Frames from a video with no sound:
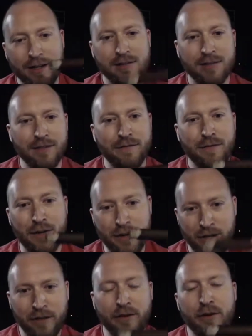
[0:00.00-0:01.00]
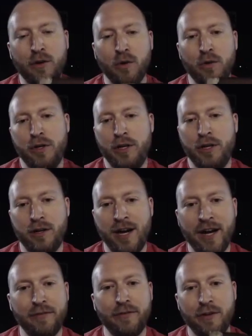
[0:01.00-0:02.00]
sit for another whole year
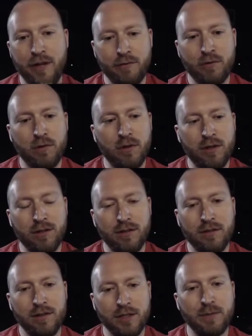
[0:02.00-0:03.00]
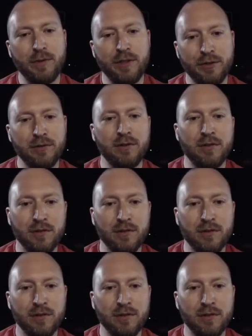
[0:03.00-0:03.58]
after they roll it. That's pretty cool.